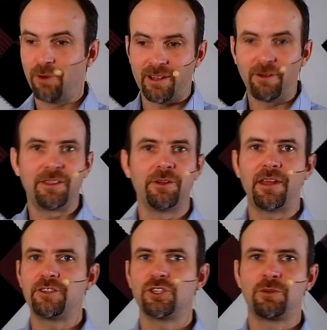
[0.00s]
right, right there.
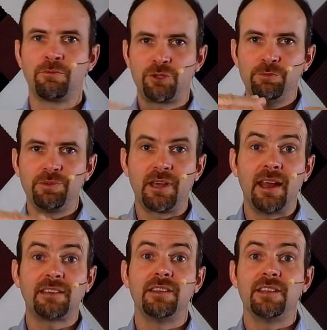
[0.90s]
That just shoop,
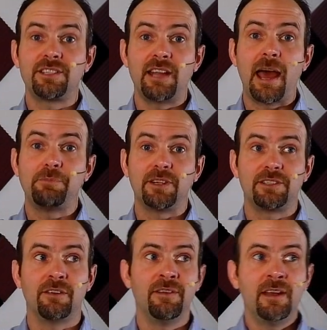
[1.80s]
connected the
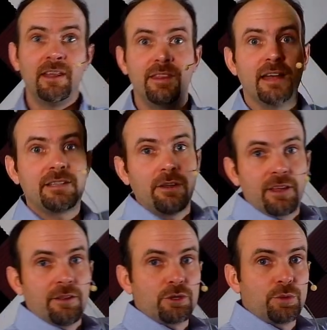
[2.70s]
synaptics of that's how
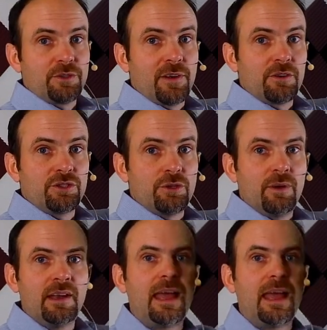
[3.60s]
the other switch vendors do it,